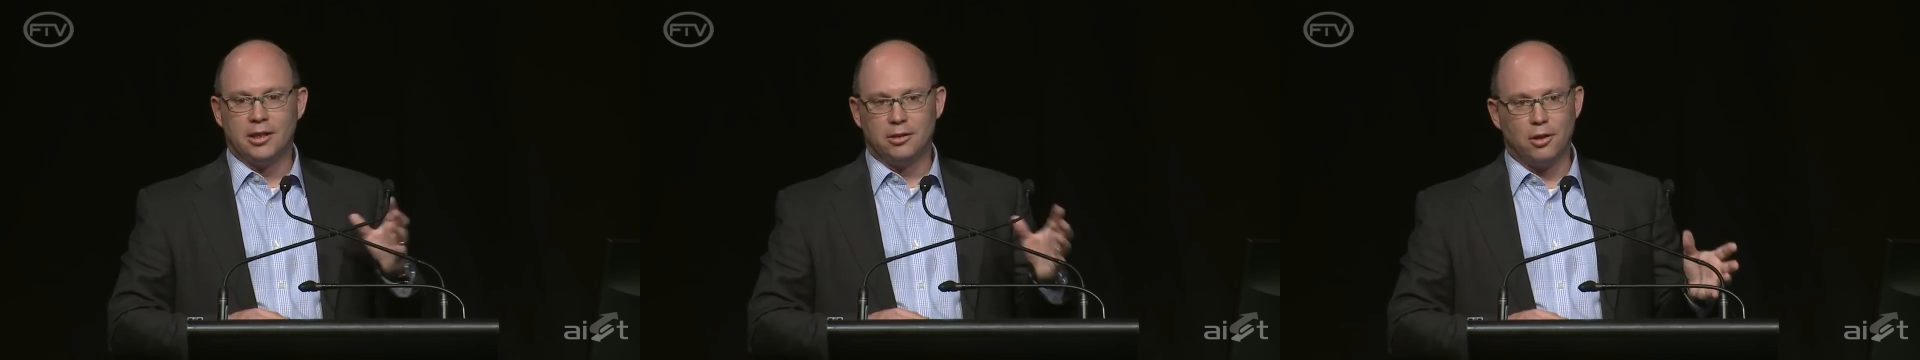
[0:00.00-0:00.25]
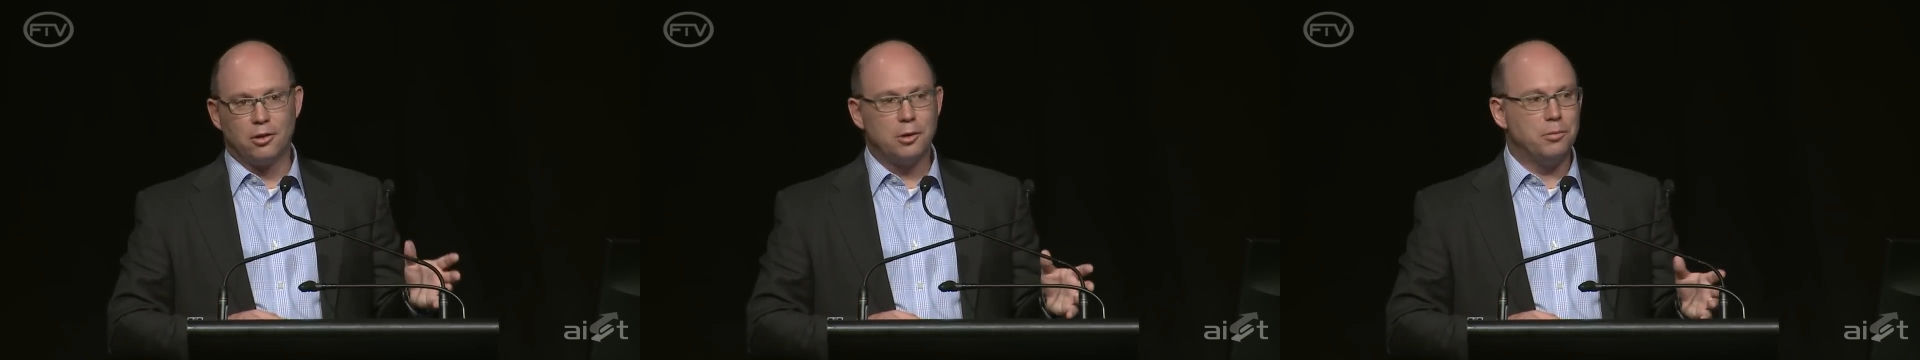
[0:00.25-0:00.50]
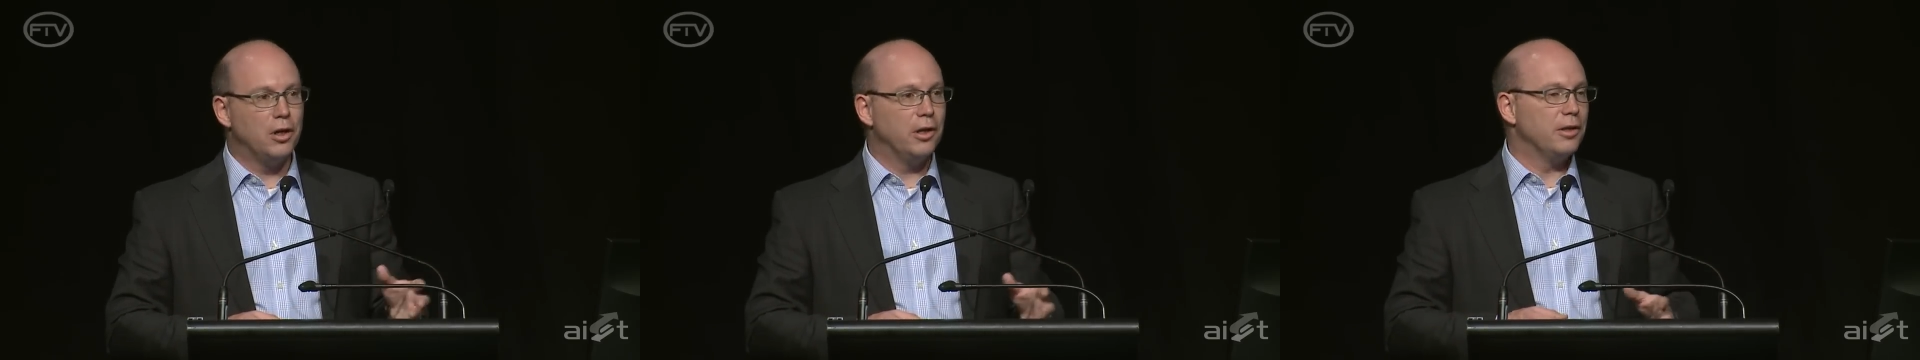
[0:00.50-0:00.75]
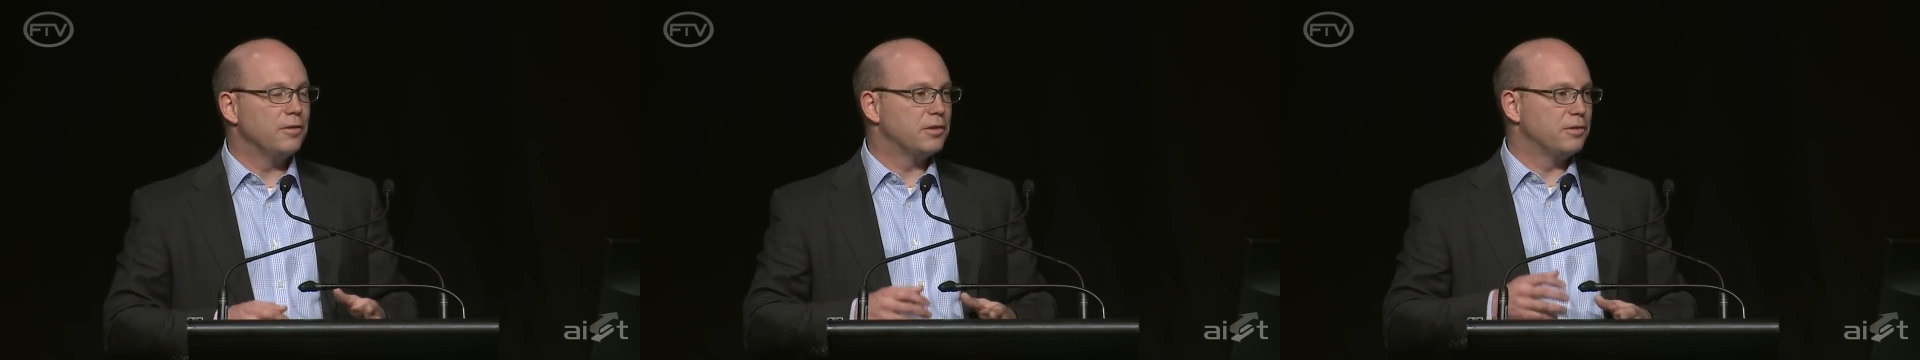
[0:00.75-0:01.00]

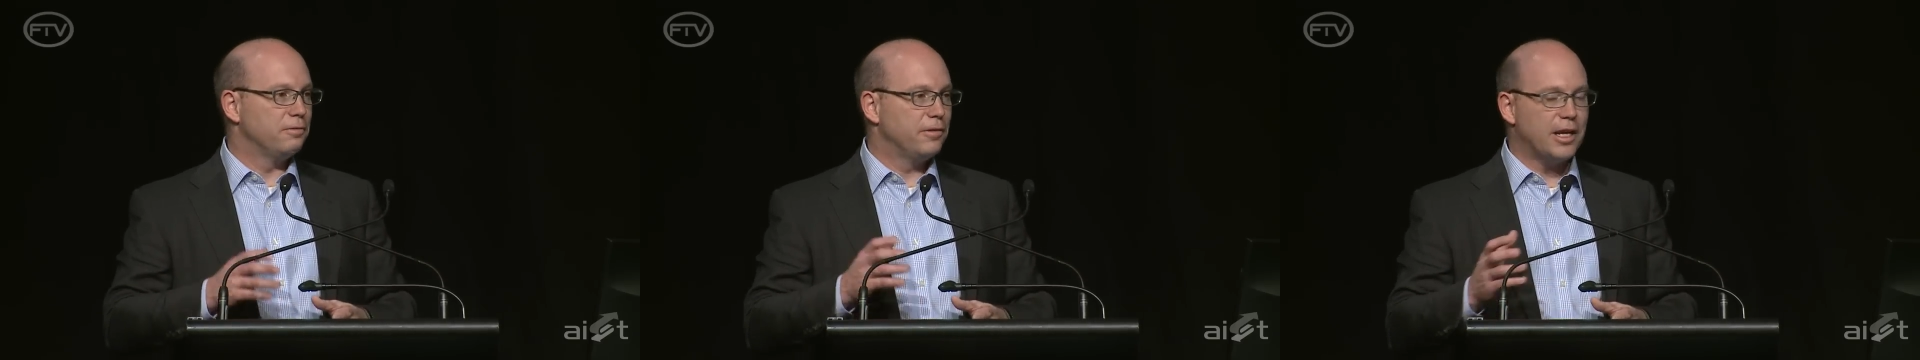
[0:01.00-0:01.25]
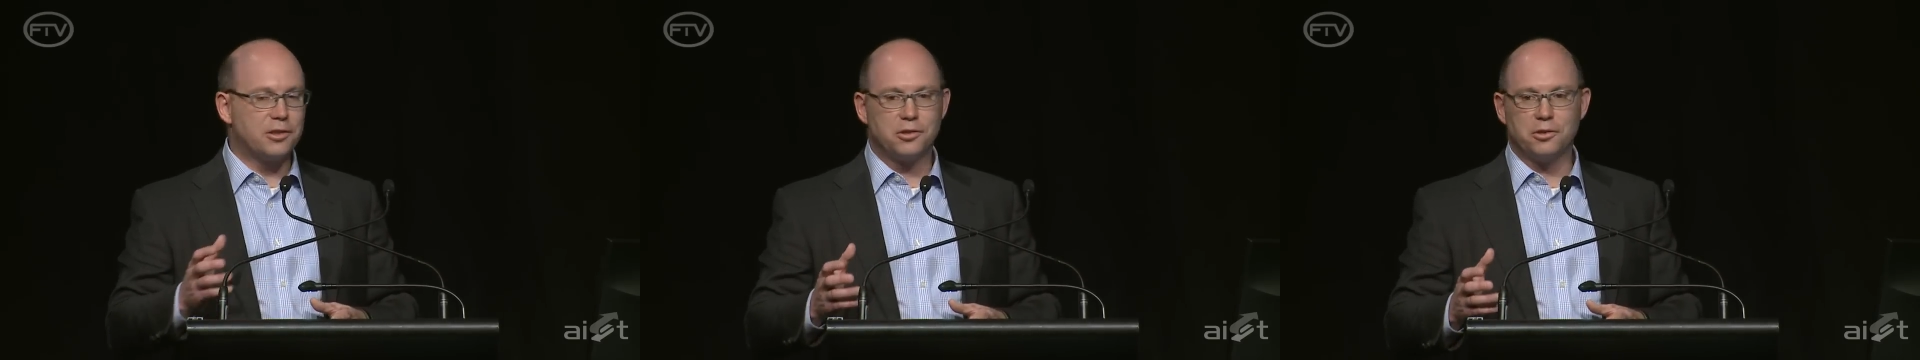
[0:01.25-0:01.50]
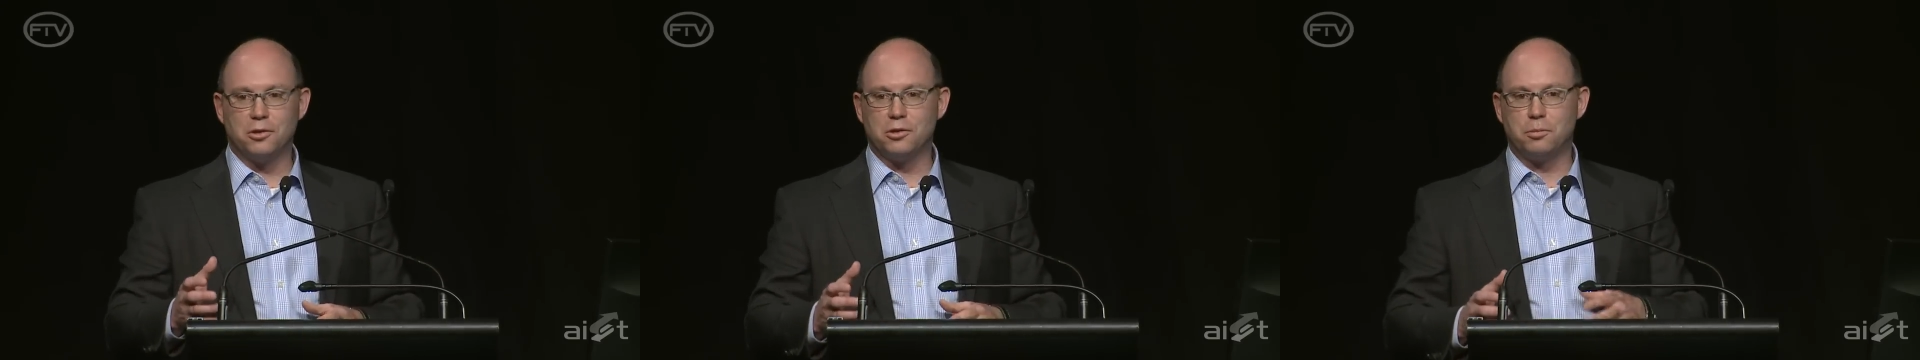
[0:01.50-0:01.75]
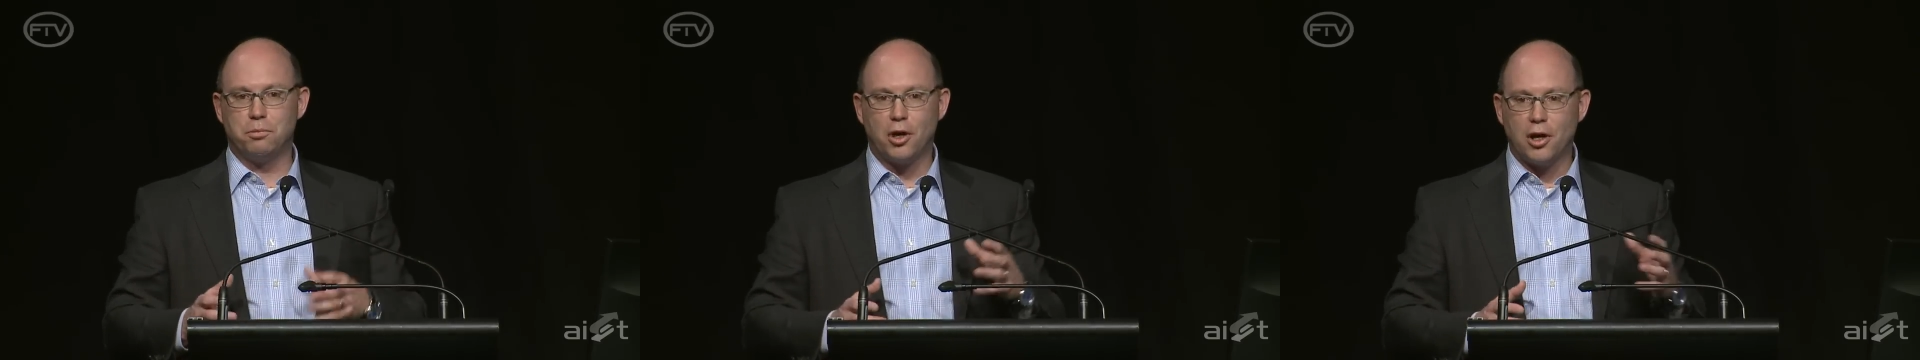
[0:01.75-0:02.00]
Locomotives,
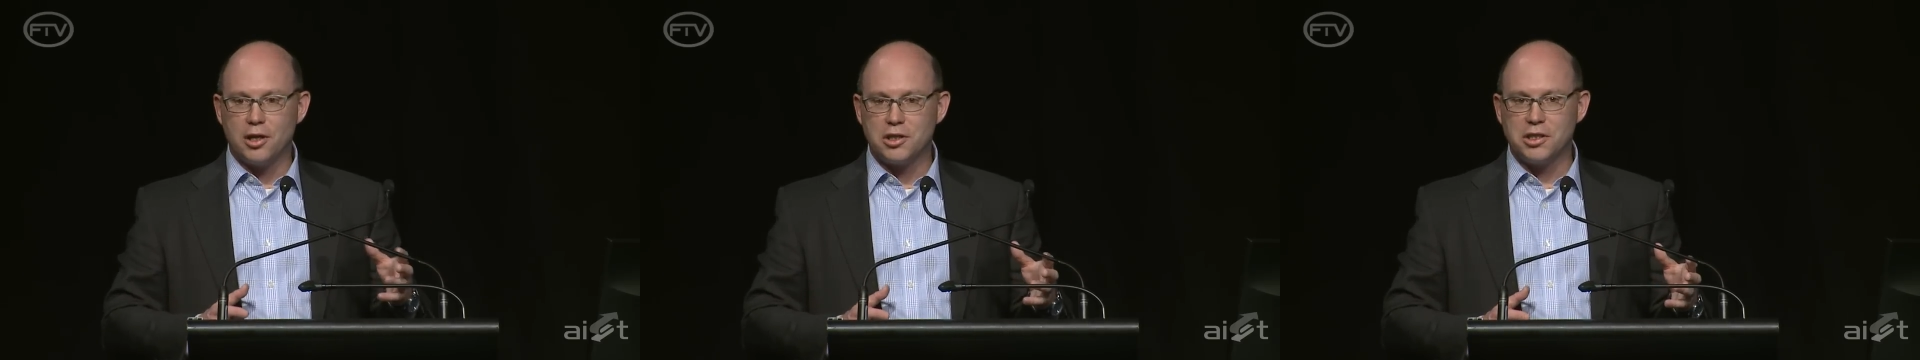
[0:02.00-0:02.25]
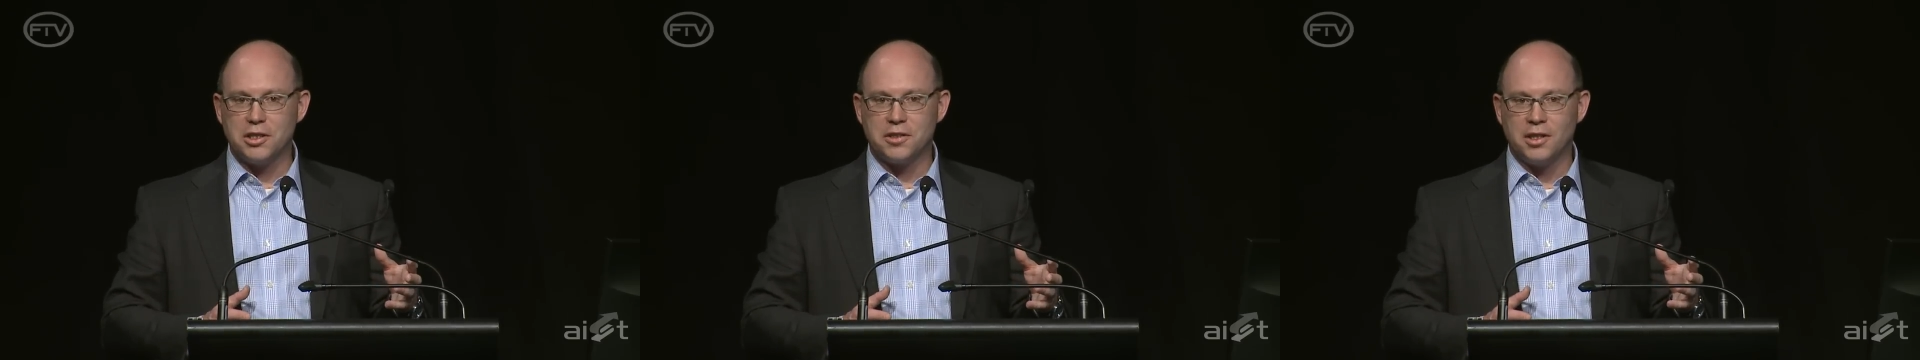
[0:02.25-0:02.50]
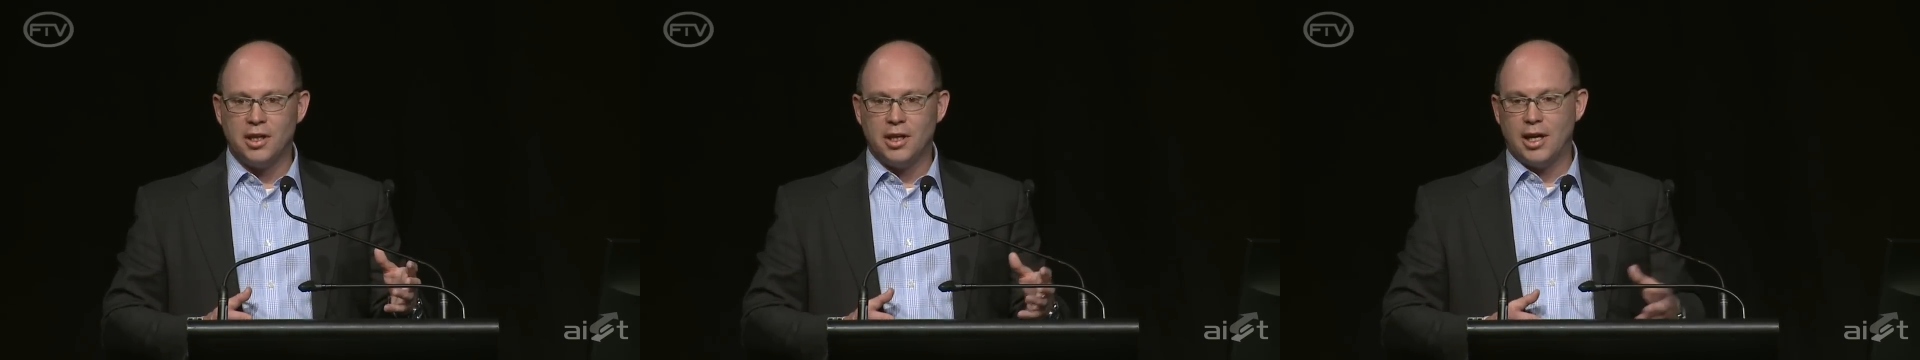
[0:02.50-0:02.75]
vessels, barges,